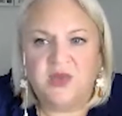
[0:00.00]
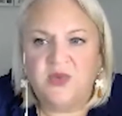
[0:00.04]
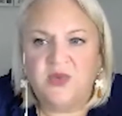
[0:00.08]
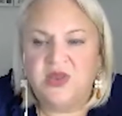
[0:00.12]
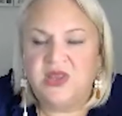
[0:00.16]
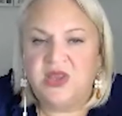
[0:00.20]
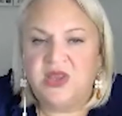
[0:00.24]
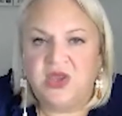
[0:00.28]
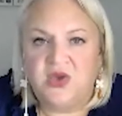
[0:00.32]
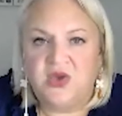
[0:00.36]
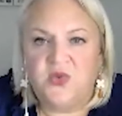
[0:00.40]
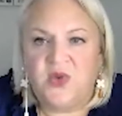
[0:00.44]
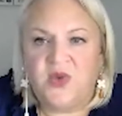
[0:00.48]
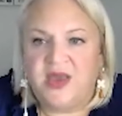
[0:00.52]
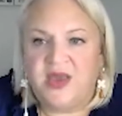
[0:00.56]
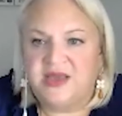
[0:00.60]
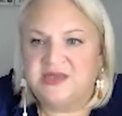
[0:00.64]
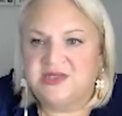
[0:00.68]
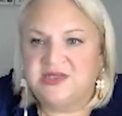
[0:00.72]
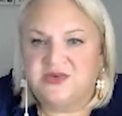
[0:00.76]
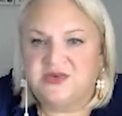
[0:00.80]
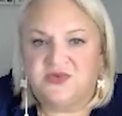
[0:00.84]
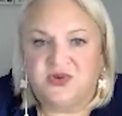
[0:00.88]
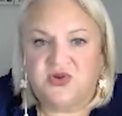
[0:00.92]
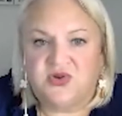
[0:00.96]
with new ways
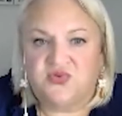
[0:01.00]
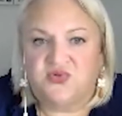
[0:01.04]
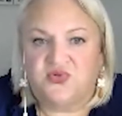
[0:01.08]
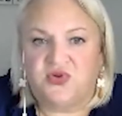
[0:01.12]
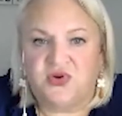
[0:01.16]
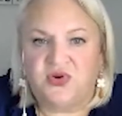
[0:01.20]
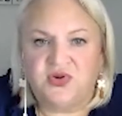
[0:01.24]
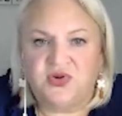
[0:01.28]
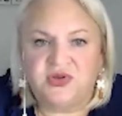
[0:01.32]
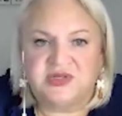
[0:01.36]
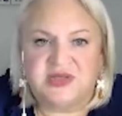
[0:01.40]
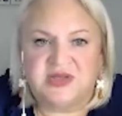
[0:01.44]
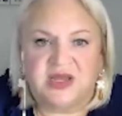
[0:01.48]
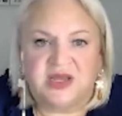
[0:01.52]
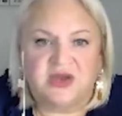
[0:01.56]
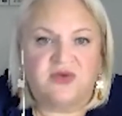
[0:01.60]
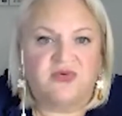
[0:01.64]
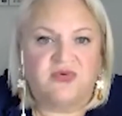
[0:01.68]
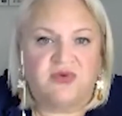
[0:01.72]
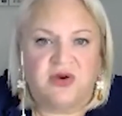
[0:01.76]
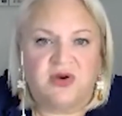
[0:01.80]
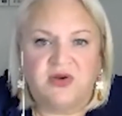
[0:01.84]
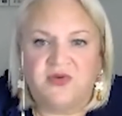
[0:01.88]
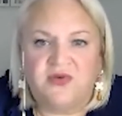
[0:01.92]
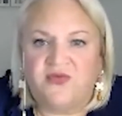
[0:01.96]
to recruit and
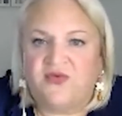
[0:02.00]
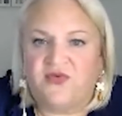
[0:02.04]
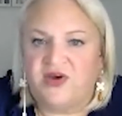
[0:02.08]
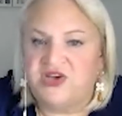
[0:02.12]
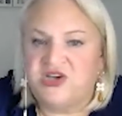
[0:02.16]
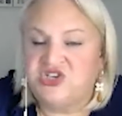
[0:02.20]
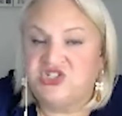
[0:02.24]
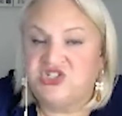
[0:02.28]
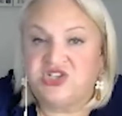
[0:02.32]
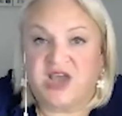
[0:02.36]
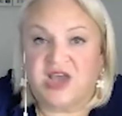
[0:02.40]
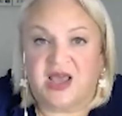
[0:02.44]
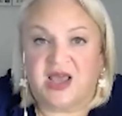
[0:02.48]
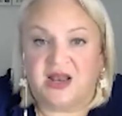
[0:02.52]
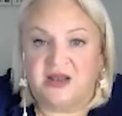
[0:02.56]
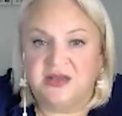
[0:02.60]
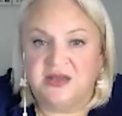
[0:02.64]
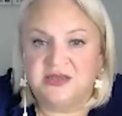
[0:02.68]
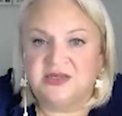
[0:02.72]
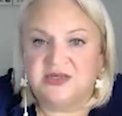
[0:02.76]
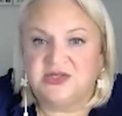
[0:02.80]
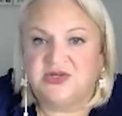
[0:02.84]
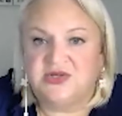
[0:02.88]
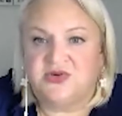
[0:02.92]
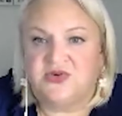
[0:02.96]
grow fresh talent
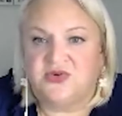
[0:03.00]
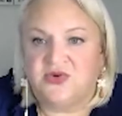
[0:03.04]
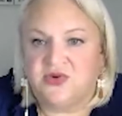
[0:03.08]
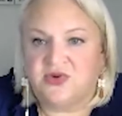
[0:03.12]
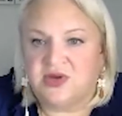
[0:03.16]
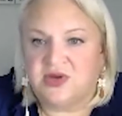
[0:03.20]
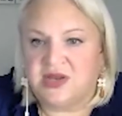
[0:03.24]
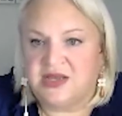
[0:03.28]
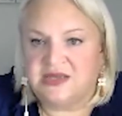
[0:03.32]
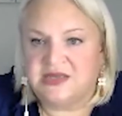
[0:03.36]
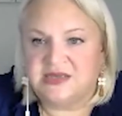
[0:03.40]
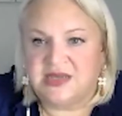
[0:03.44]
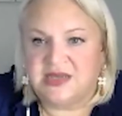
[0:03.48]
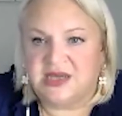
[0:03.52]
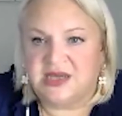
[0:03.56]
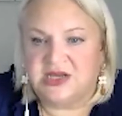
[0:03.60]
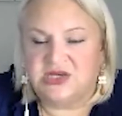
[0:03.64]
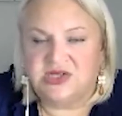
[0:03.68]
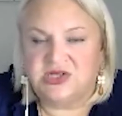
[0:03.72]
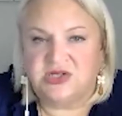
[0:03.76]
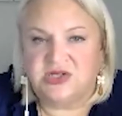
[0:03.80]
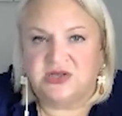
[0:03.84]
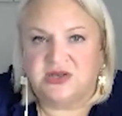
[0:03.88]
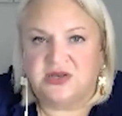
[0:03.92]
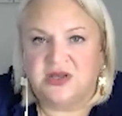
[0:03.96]
to your
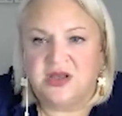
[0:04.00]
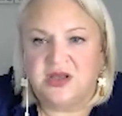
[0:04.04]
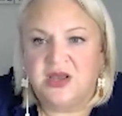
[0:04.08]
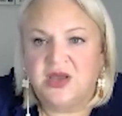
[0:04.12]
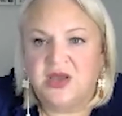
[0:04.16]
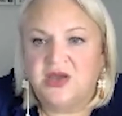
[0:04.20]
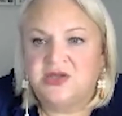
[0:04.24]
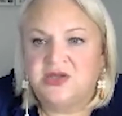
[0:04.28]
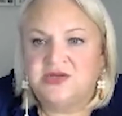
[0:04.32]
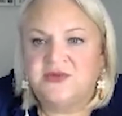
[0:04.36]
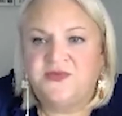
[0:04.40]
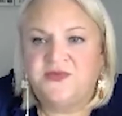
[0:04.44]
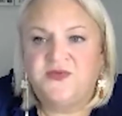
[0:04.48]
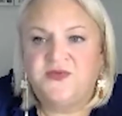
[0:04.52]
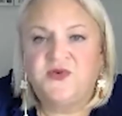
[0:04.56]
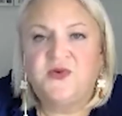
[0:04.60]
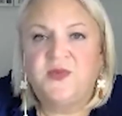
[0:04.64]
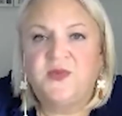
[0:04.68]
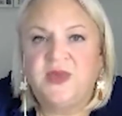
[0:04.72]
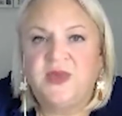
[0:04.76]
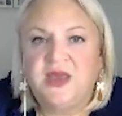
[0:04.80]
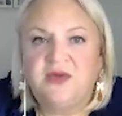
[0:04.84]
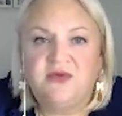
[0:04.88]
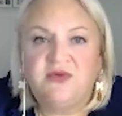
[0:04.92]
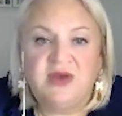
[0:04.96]
organisation, to
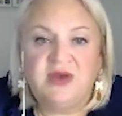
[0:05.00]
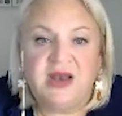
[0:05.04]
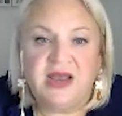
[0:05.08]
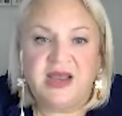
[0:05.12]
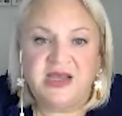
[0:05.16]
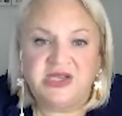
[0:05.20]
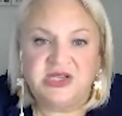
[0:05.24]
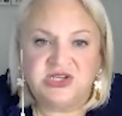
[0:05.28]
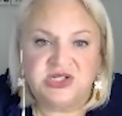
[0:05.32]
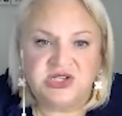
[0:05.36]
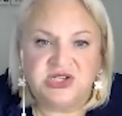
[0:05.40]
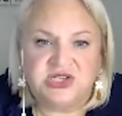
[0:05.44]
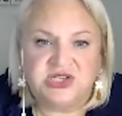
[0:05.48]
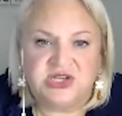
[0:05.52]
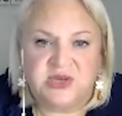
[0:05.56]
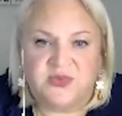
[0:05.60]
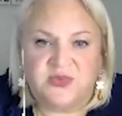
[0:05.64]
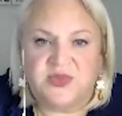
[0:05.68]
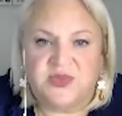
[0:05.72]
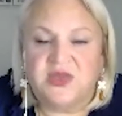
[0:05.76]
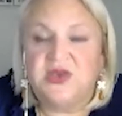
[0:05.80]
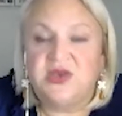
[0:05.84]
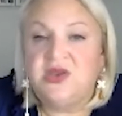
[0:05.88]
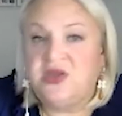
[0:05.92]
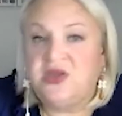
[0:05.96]
forming a relationship
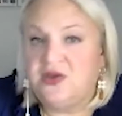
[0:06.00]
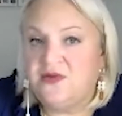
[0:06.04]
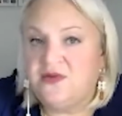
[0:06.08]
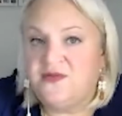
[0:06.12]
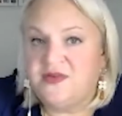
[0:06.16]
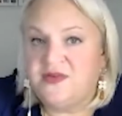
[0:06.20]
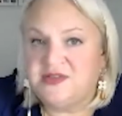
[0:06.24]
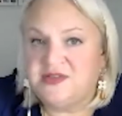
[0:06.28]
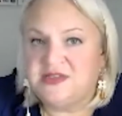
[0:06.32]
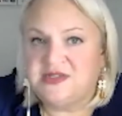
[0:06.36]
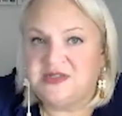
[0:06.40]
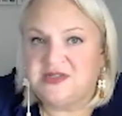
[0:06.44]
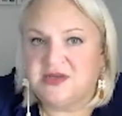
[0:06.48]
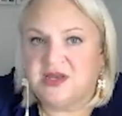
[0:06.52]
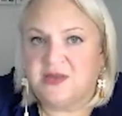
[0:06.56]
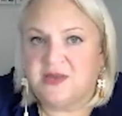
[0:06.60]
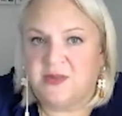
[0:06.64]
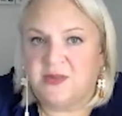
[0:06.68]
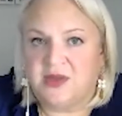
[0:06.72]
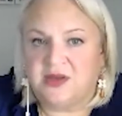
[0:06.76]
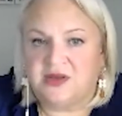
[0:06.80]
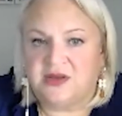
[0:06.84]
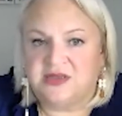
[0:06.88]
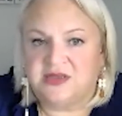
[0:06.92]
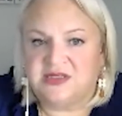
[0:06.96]
with a new visitor
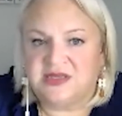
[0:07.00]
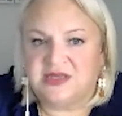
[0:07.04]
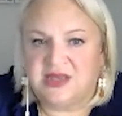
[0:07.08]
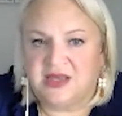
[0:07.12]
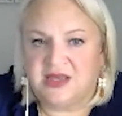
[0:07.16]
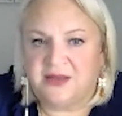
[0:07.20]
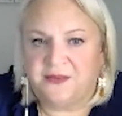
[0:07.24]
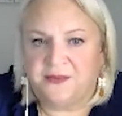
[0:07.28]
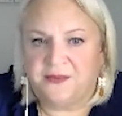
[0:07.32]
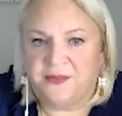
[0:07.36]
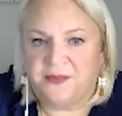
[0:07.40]
community.